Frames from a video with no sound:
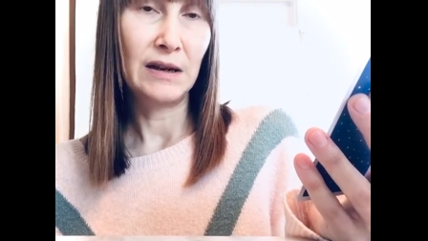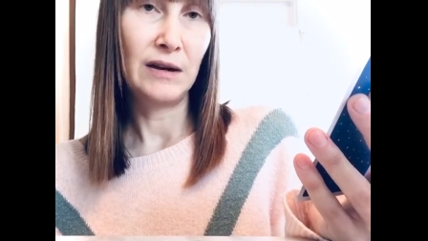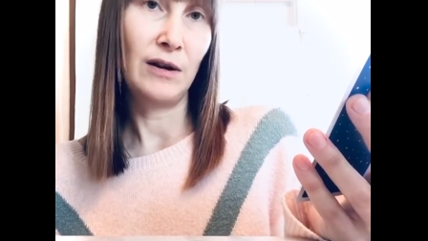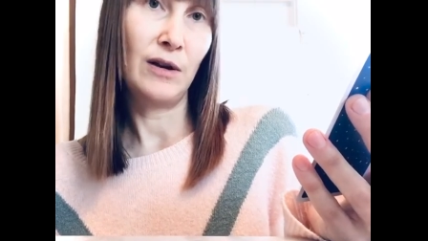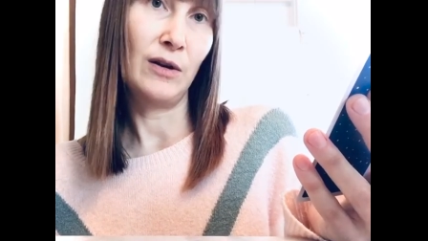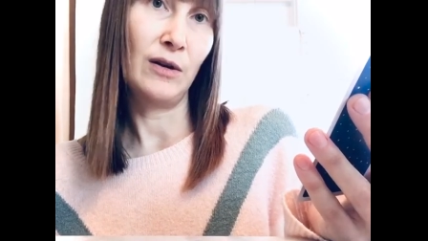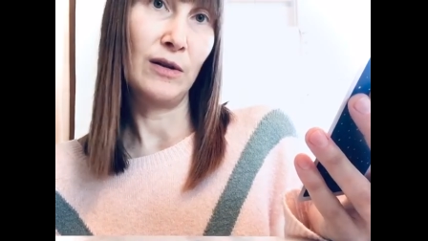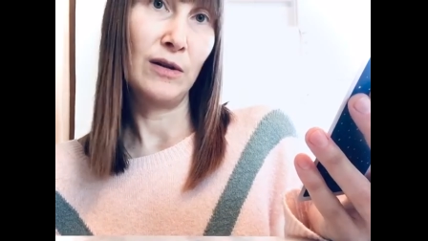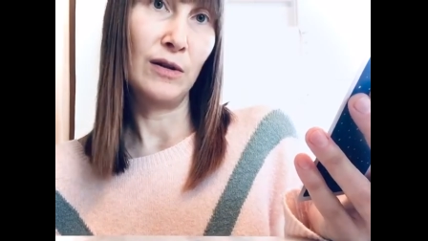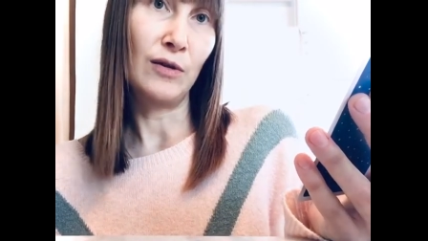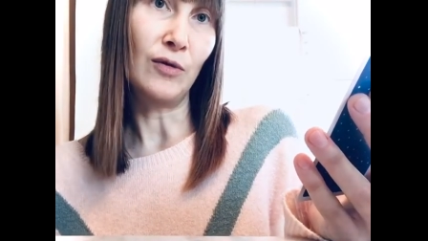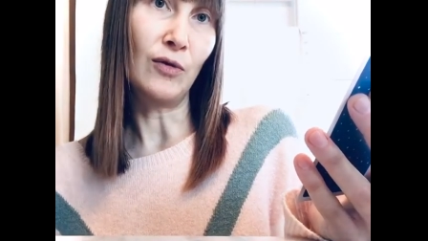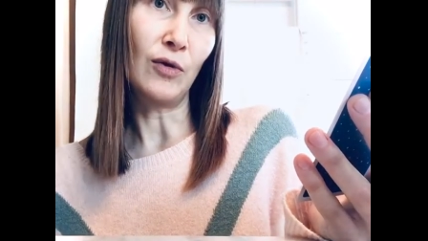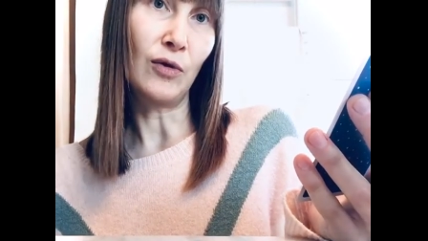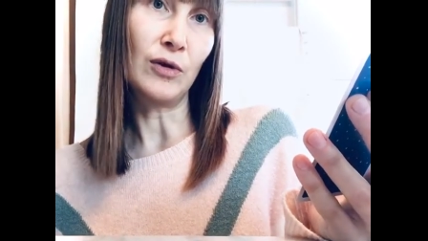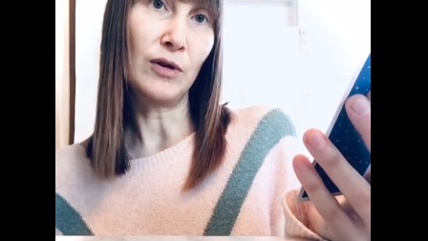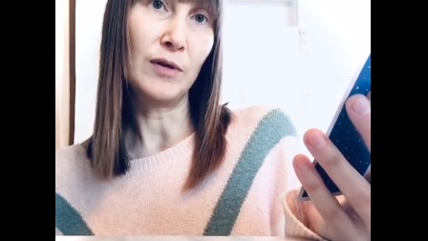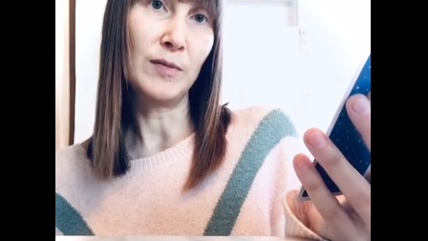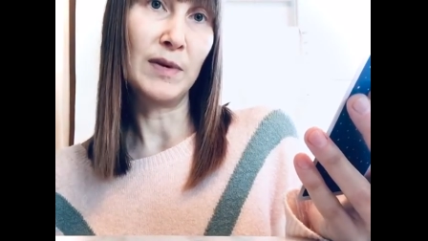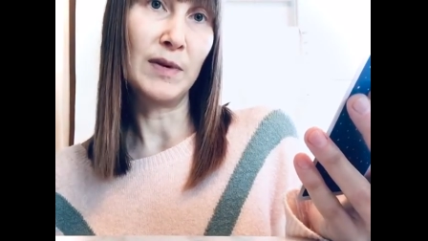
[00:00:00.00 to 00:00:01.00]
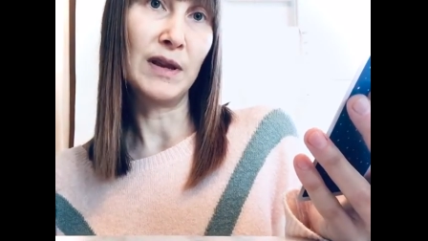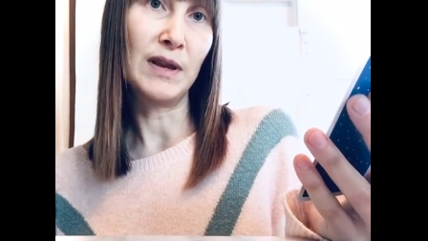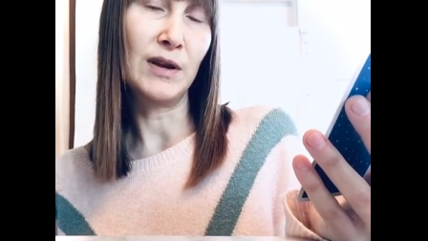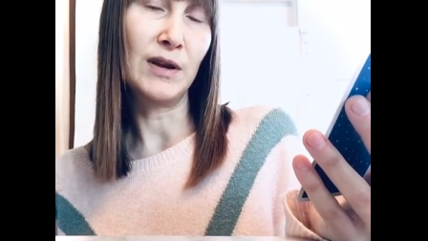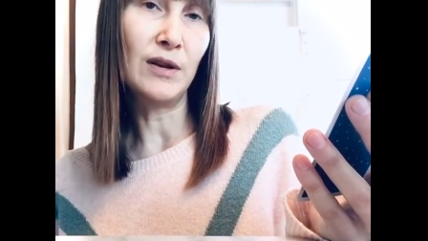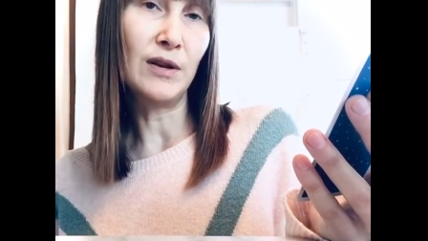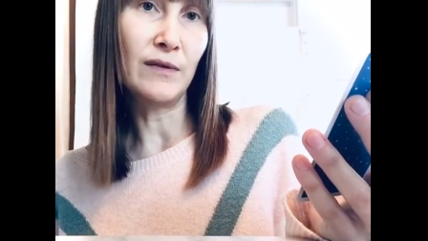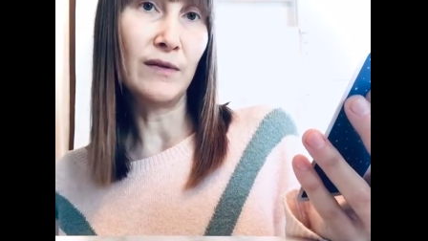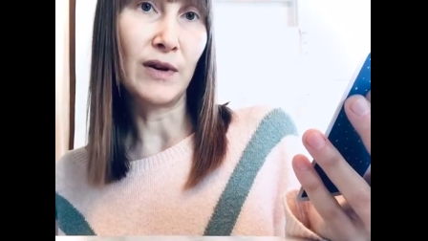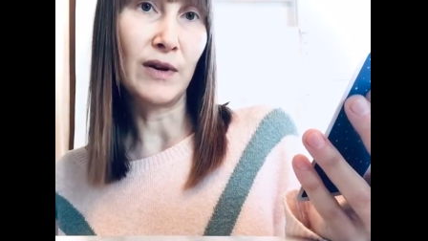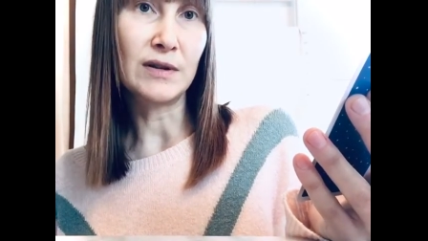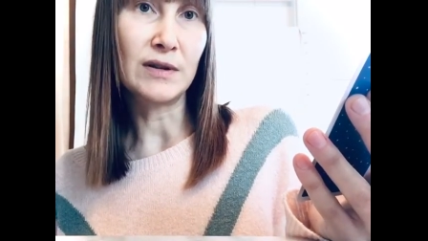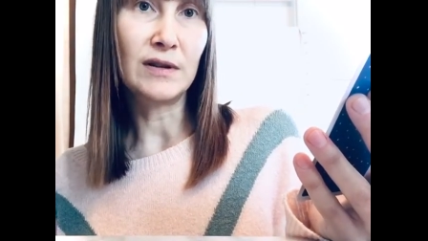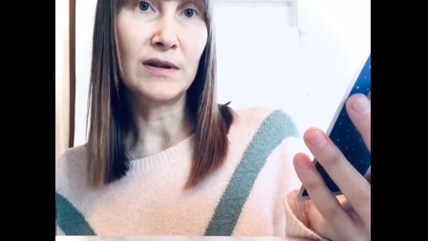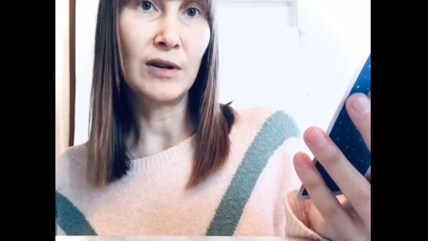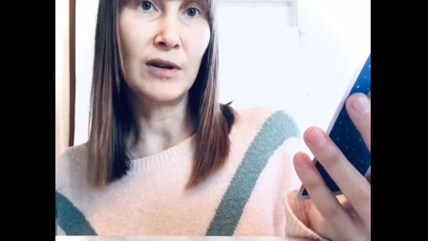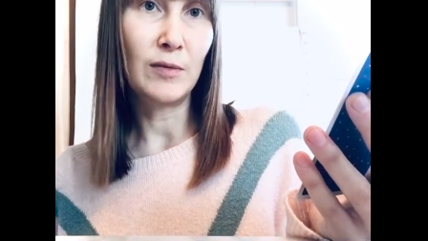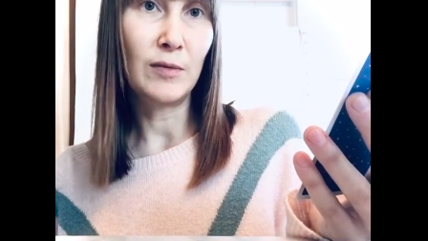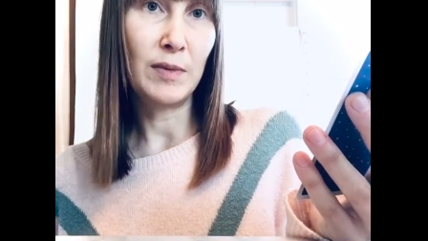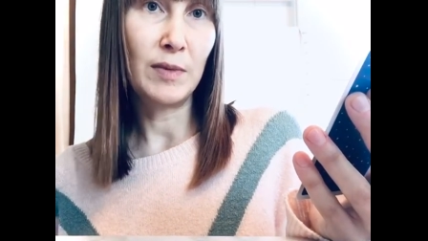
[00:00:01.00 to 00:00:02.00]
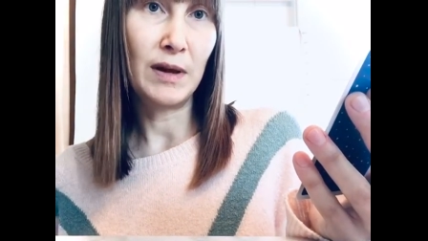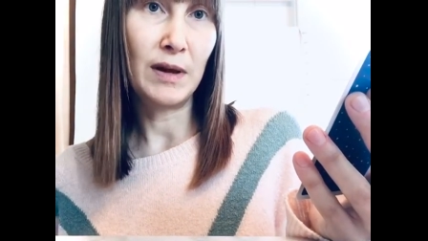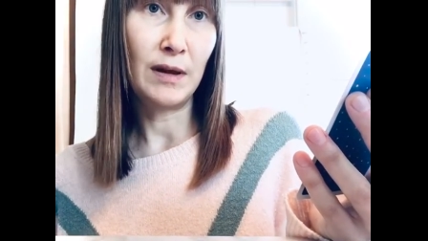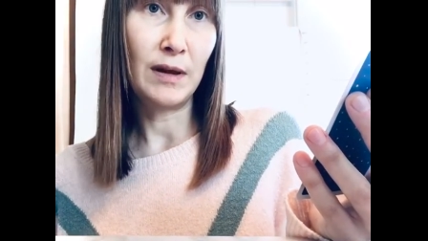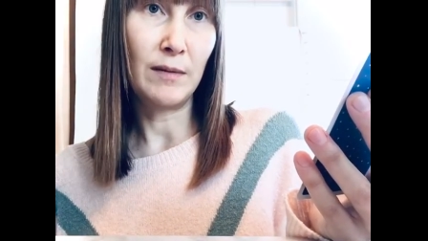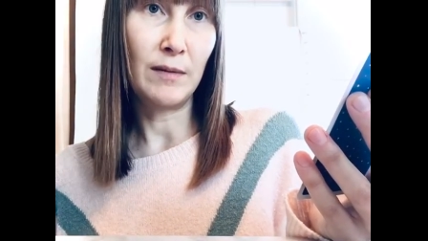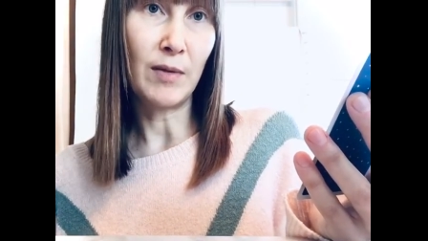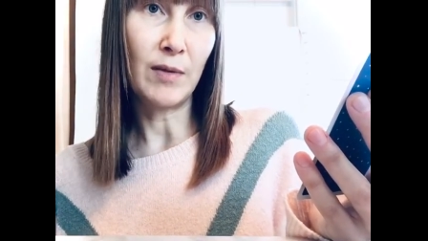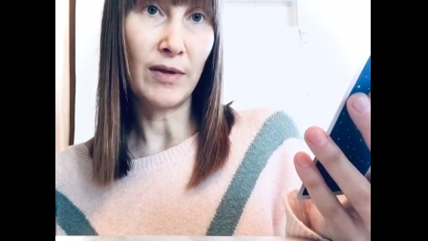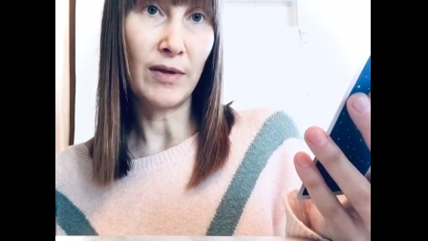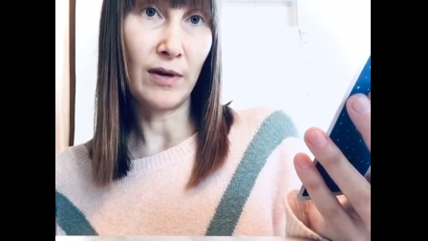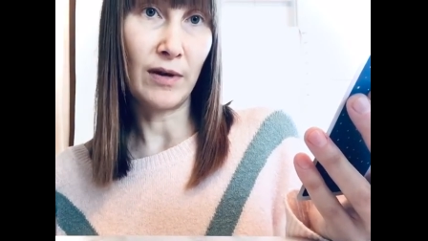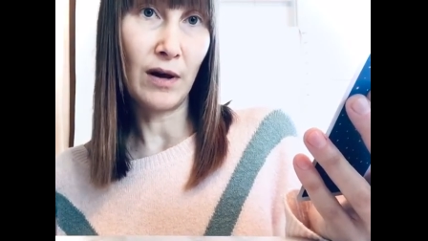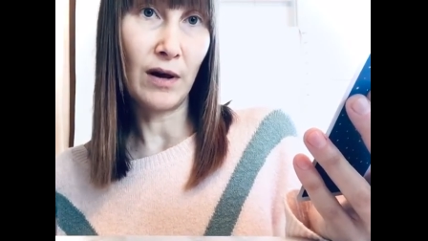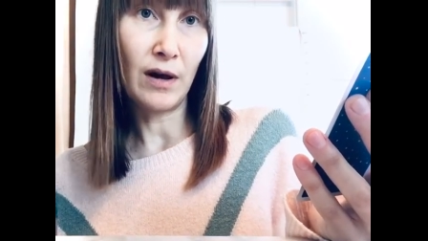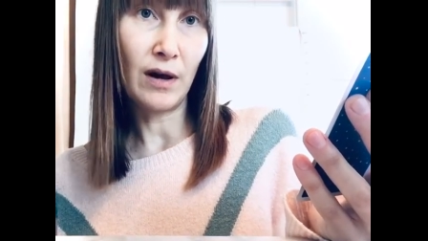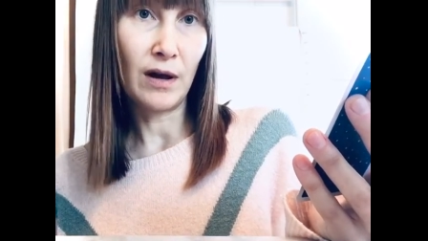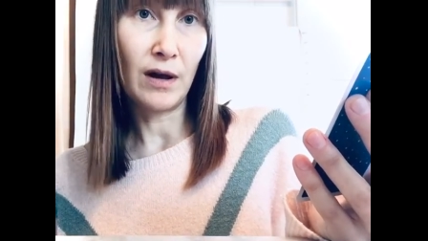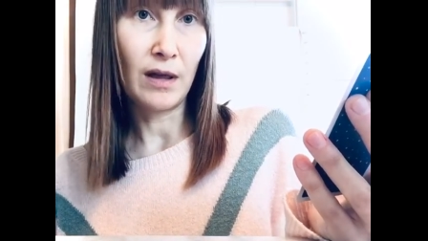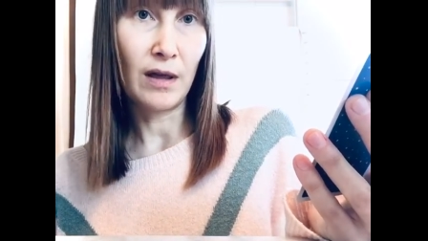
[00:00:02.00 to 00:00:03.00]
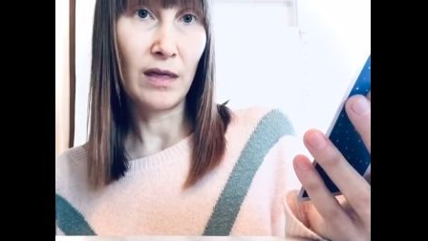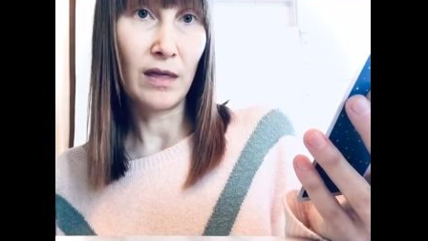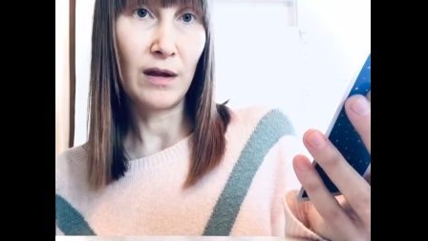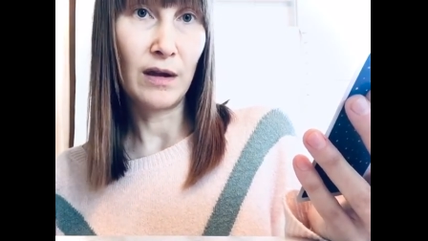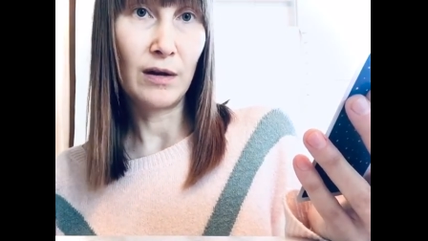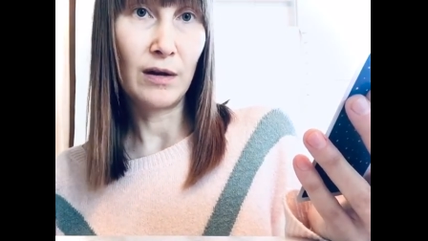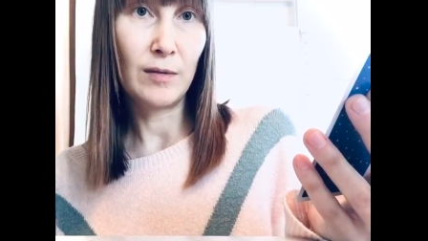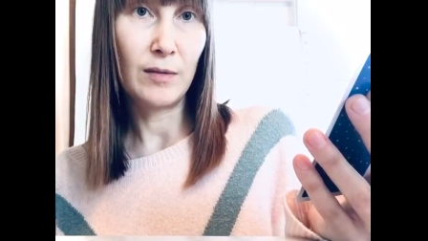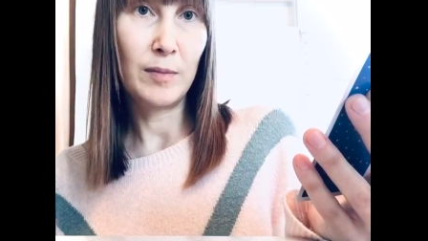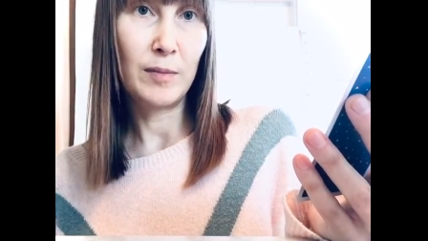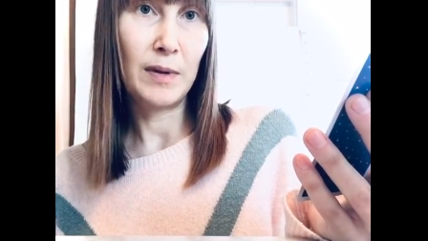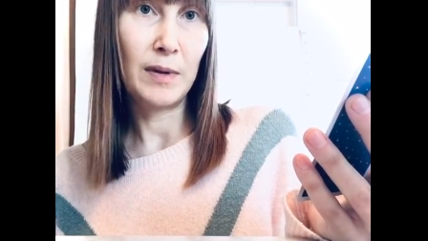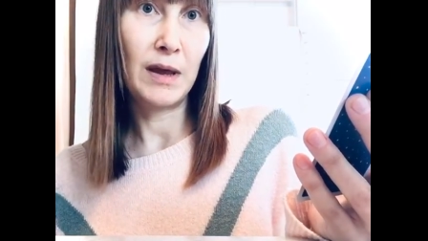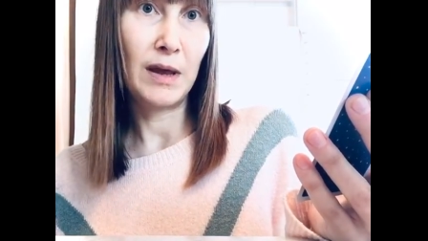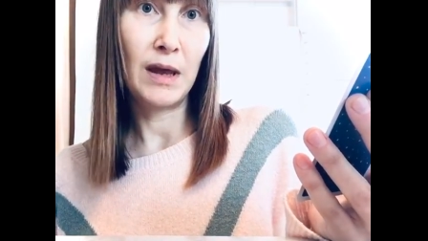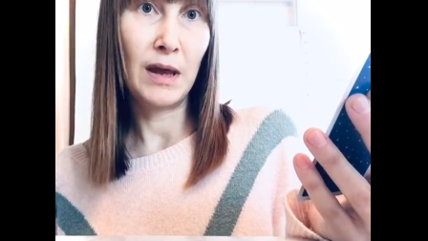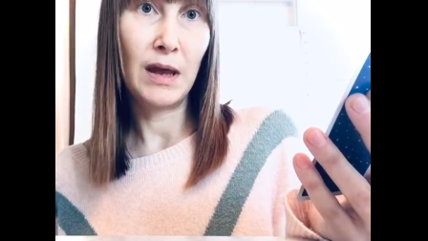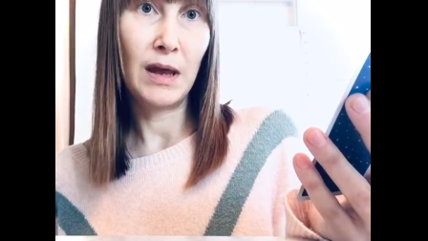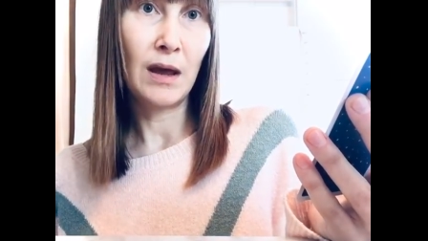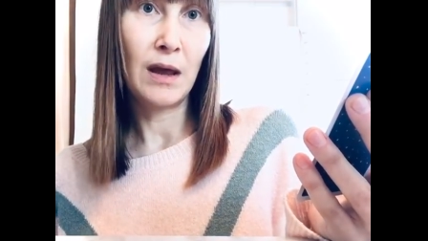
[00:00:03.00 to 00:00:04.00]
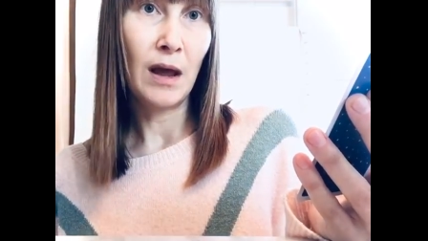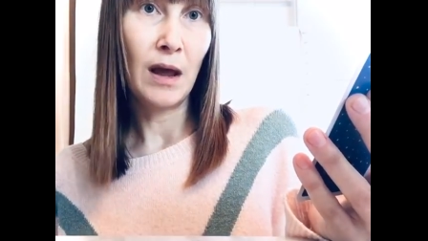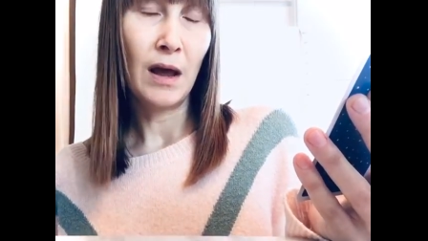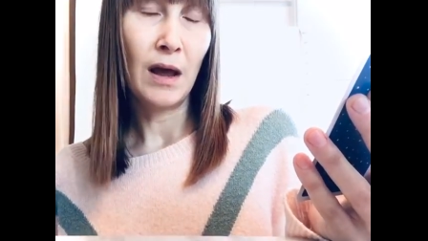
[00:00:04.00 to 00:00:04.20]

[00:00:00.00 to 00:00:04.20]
It, eh, your God could be the universe, it could be Mother Earth, it could be